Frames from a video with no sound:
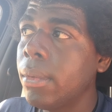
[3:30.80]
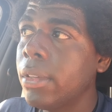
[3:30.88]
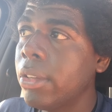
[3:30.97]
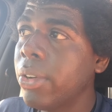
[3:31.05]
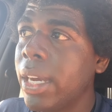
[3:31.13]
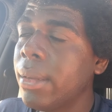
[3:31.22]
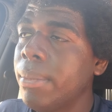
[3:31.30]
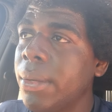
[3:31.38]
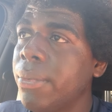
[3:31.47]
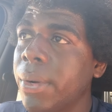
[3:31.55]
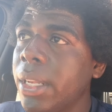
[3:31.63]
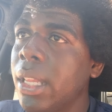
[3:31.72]
to try to be
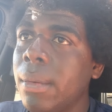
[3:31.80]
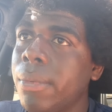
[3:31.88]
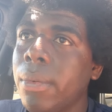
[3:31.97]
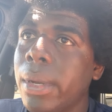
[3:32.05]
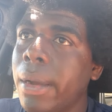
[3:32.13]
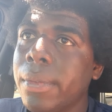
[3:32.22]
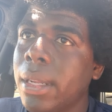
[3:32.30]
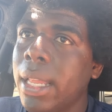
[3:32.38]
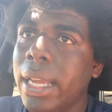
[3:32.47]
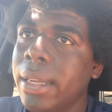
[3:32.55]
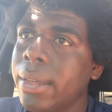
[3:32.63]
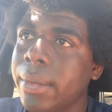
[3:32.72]
friendly with you after
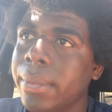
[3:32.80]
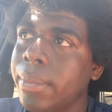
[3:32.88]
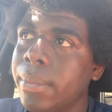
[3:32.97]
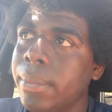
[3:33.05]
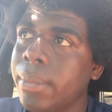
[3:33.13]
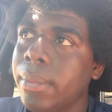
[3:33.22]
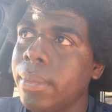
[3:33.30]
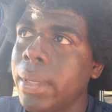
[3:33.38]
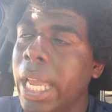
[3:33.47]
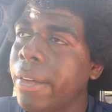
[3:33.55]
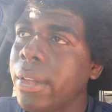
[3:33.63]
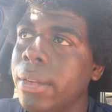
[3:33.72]
like
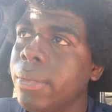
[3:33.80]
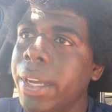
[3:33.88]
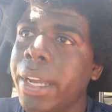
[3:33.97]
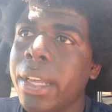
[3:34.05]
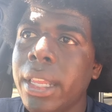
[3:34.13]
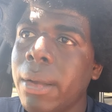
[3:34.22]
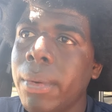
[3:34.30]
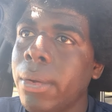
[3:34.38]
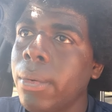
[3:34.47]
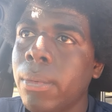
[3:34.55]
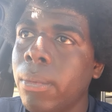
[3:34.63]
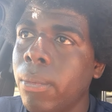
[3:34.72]
after it's very clear we
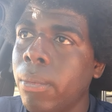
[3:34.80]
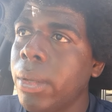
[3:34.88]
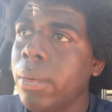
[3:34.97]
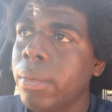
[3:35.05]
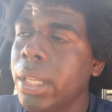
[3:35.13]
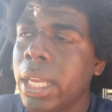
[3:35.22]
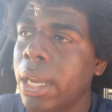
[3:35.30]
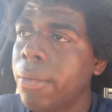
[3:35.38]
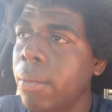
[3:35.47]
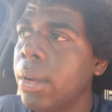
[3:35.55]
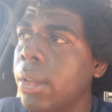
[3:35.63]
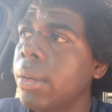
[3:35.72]
don't we don't really care
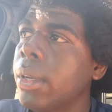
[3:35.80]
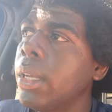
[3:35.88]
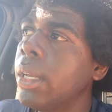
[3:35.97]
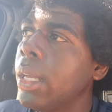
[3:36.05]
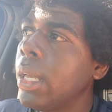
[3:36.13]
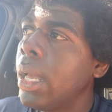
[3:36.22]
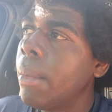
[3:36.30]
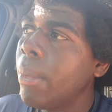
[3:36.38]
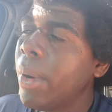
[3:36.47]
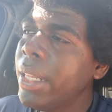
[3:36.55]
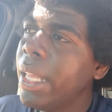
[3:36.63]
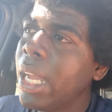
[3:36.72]
for one another. But
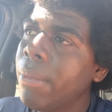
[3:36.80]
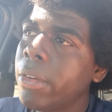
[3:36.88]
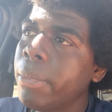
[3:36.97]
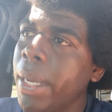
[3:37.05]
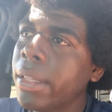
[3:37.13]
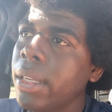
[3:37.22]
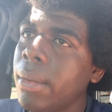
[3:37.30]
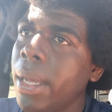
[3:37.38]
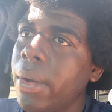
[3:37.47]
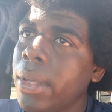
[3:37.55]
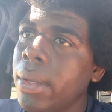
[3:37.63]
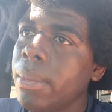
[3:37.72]
one thing I respected
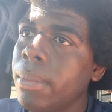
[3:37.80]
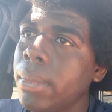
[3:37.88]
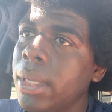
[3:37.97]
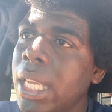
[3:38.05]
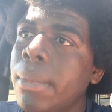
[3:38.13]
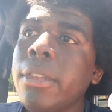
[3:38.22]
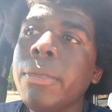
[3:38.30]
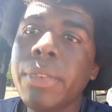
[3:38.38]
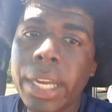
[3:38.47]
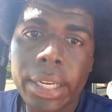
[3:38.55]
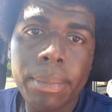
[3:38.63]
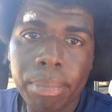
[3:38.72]
about him, he was
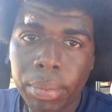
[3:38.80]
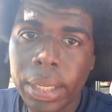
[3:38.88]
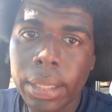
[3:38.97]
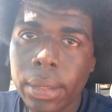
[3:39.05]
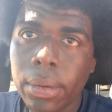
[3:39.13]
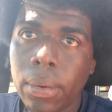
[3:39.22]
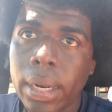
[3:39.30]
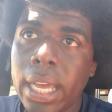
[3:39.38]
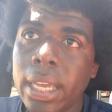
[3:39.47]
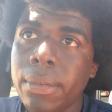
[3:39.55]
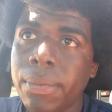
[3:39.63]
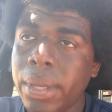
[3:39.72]
very blunt on
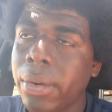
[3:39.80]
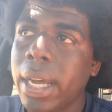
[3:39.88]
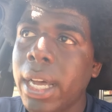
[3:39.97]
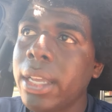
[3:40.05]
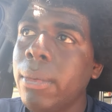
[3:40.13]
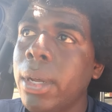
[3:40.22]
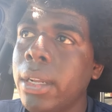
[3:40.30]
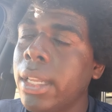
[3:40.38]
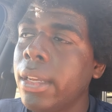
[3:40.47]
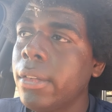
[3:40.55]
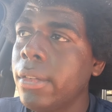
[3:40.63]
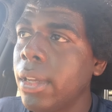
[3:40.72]
how he felt, how he wanted
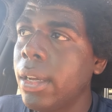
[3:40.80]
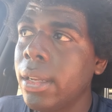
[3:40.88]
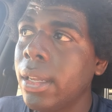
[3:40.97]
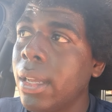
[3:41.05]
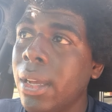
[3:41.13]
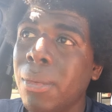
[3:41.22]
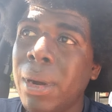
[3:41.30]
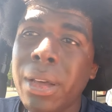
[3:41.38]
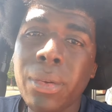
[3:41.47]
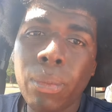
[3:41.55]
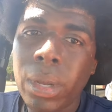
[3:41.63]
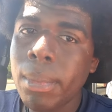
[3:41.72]
things done. While
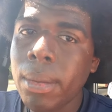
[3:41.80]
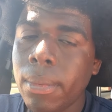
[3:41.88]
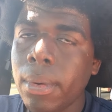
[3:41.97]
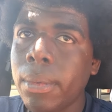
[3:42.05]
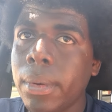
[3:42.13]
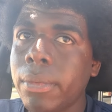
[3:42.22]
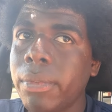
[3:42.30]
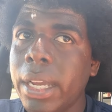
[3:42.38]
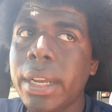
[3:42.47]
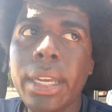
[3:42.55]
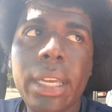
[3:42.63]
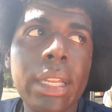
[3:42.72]
the women were
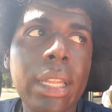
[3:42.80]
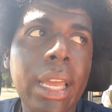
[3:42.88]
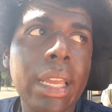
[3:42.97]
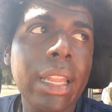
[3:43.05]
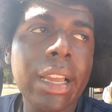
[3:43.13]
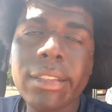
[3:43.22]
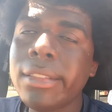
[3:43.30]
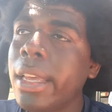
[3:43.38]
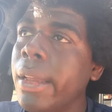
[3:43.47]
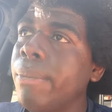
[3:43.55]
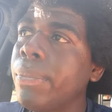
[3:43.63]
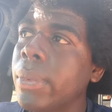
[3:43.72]
very like like I said,